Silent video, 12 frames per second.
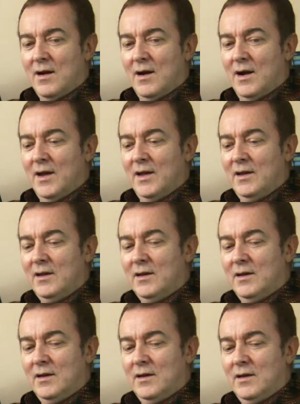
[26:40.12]
I,
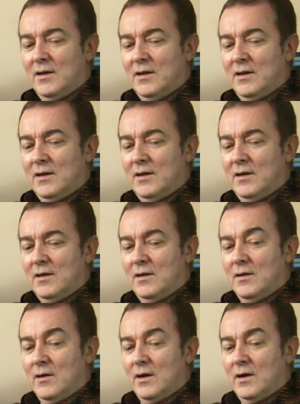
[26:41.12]
you
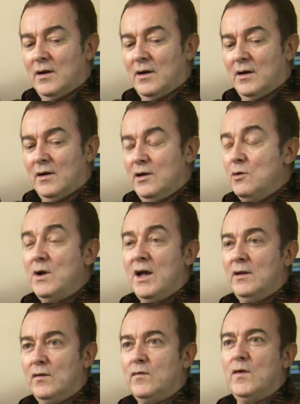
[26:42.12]
know, I, I knew I
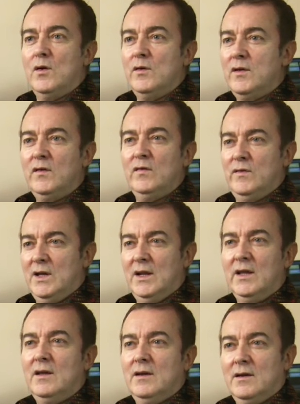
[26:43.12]
had to follow this
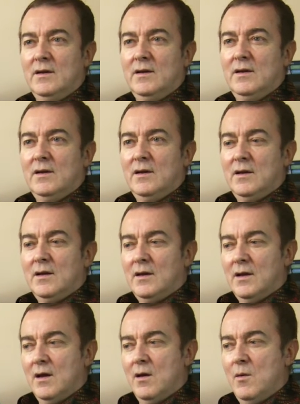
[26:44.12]
feeling
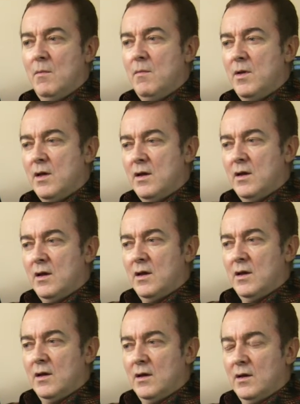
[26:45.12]
um,
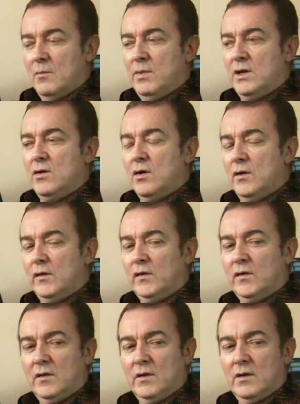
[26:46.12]

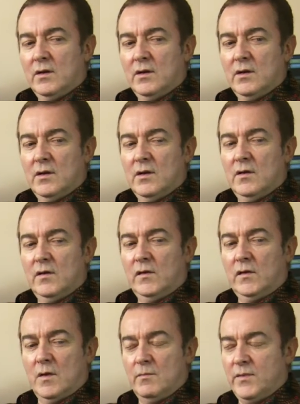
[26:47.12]
because
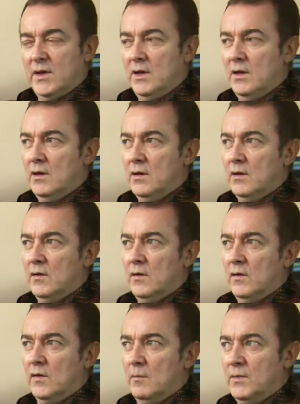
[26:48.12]
something
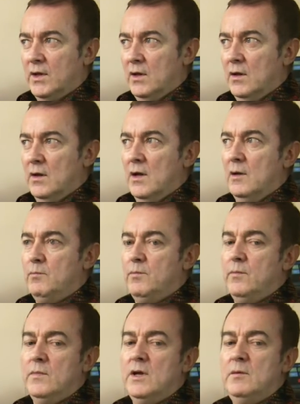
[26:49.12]
something had
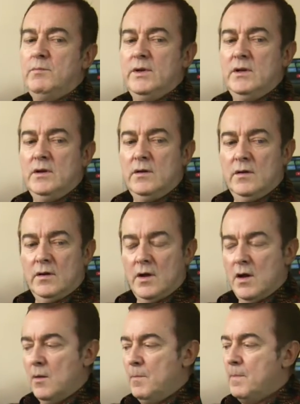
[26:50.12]
had been
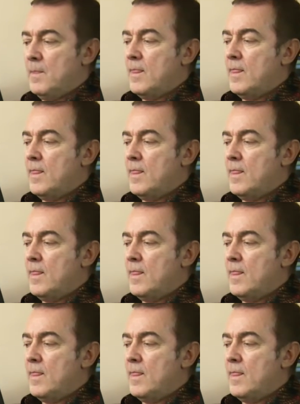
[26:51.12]
um,